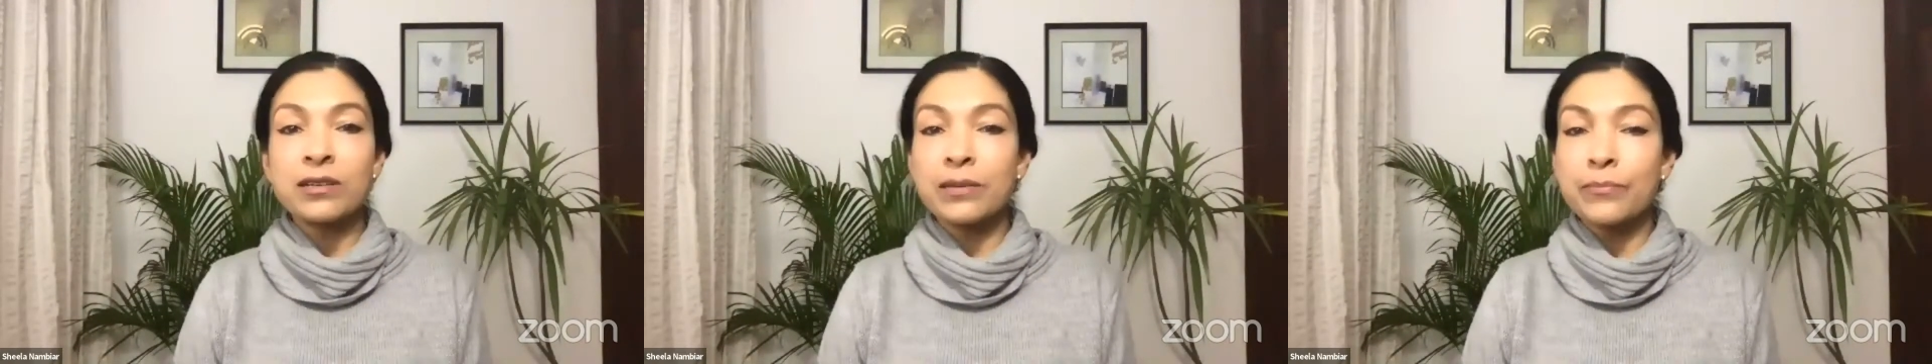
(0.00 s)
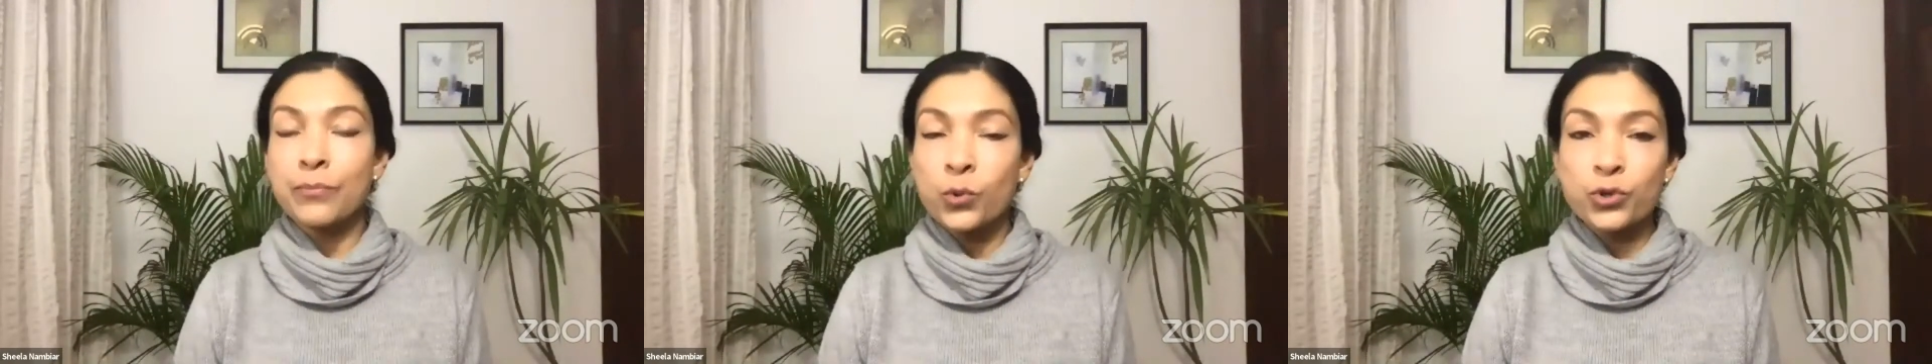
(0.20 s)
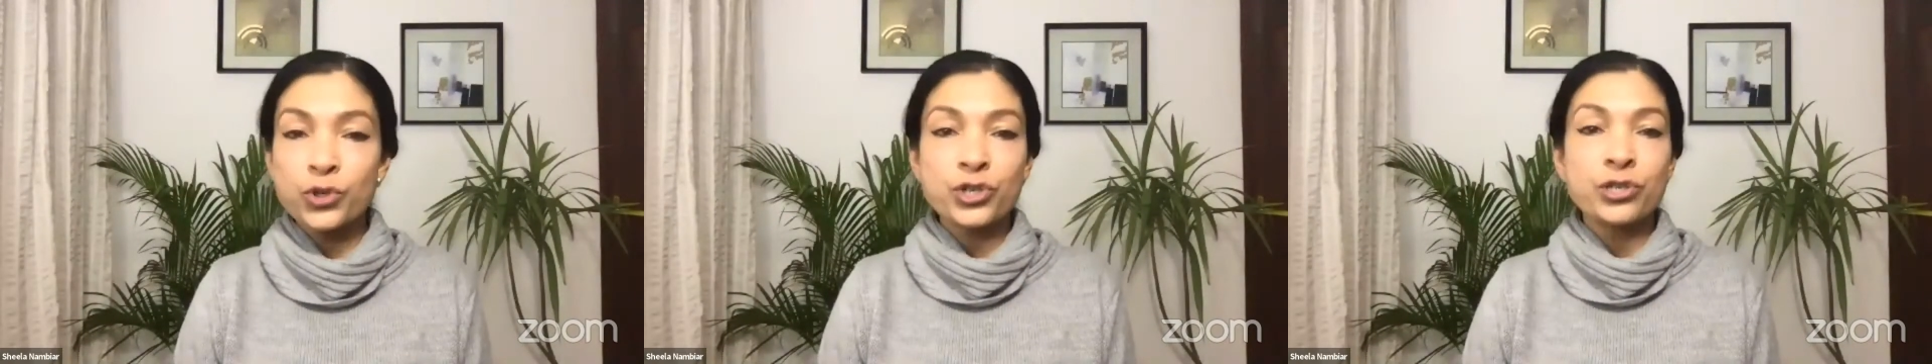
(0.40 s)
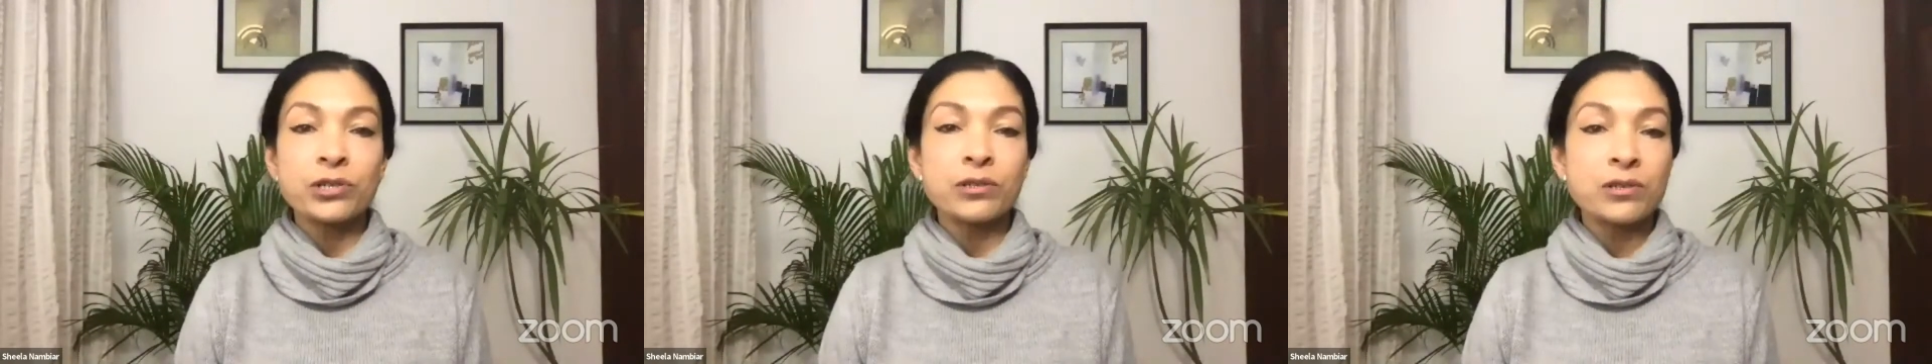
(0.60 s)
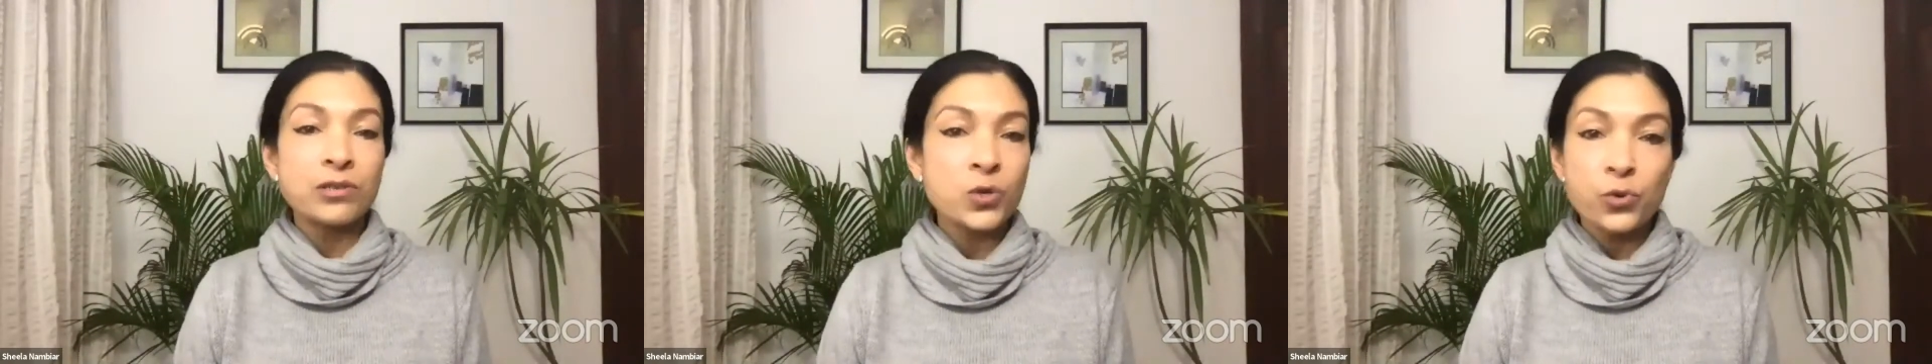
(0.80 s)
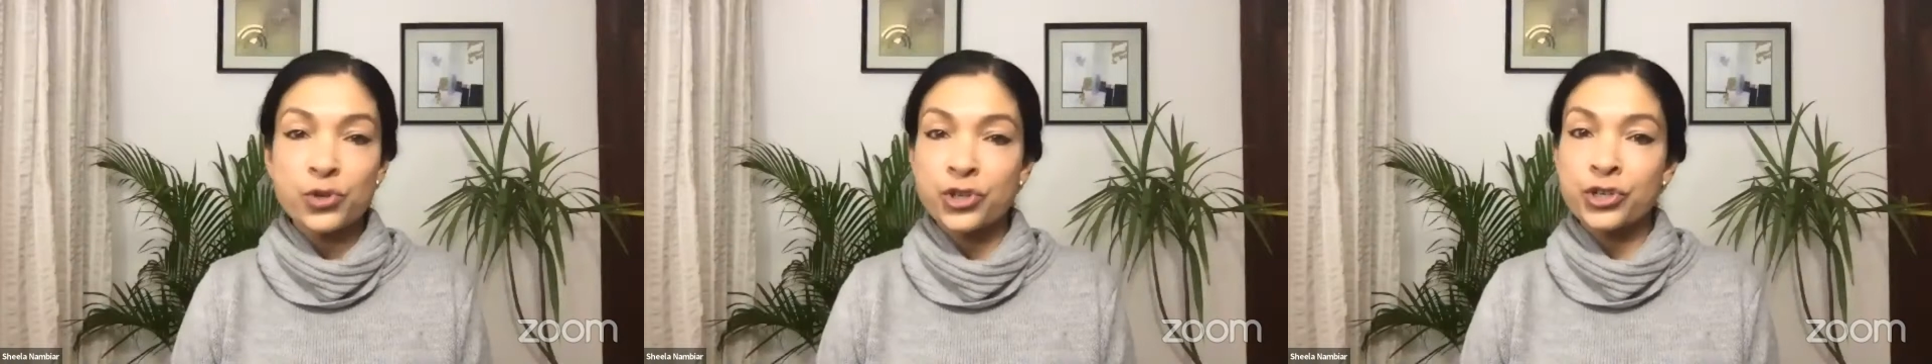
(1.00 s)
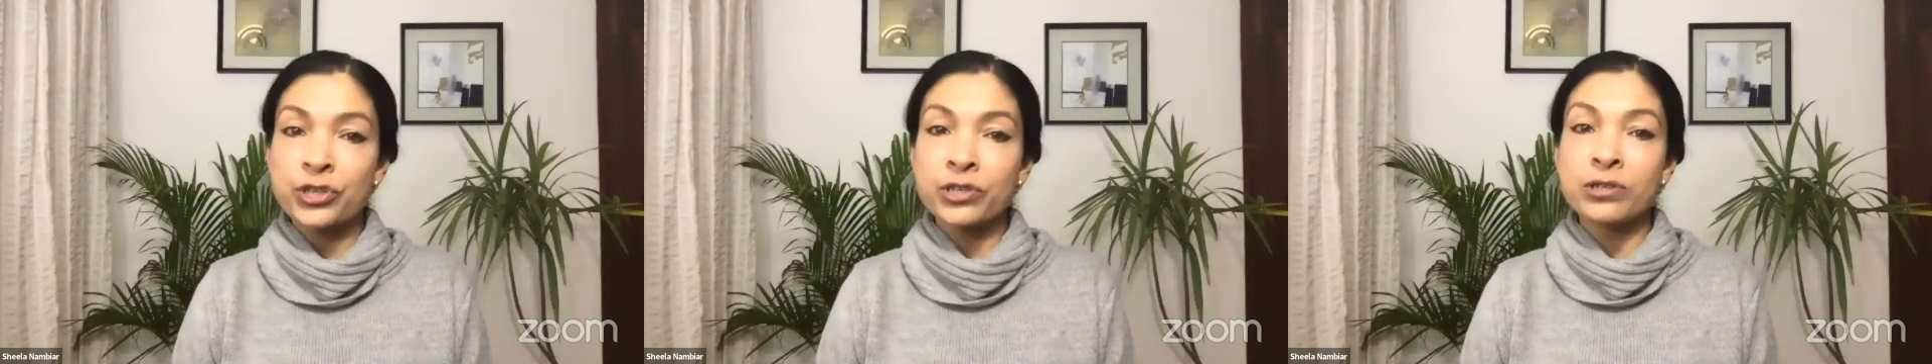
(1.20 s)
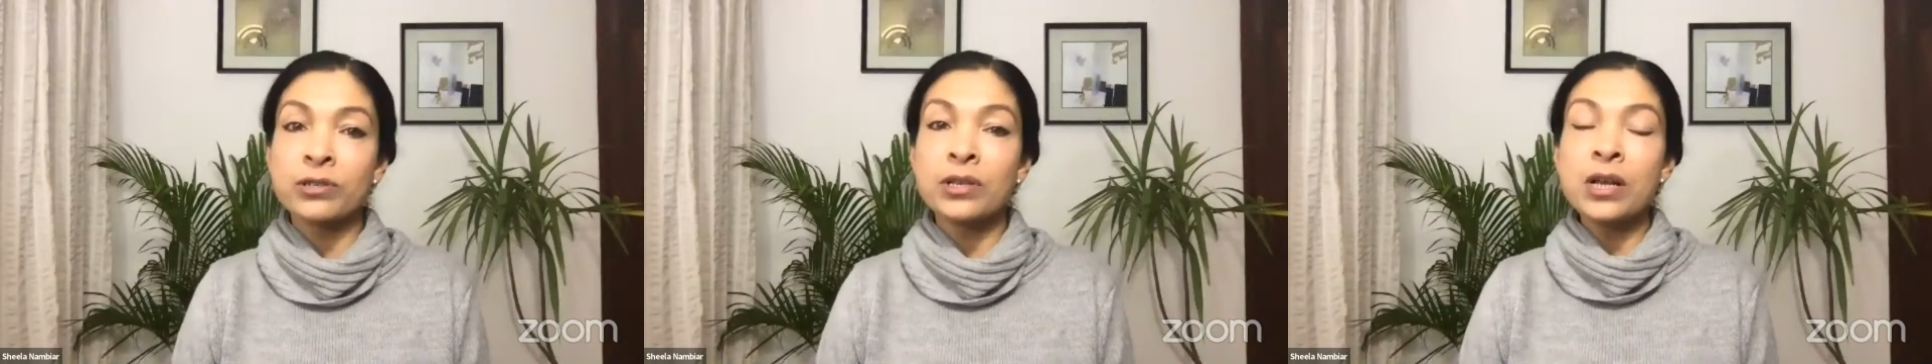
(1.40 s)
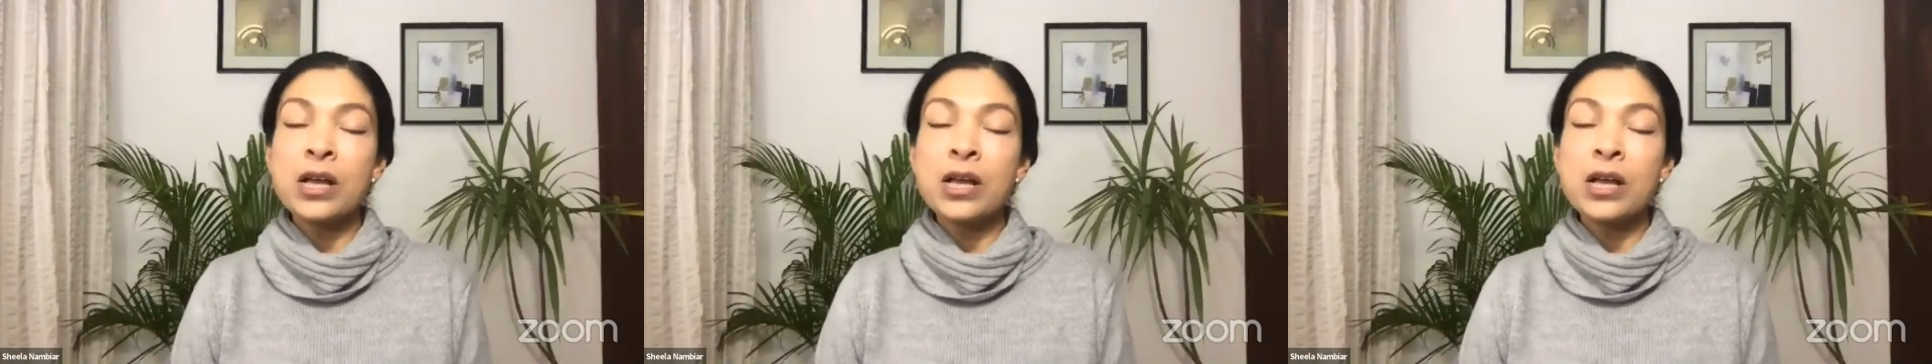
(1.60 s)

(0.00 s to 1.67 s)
emotional, social.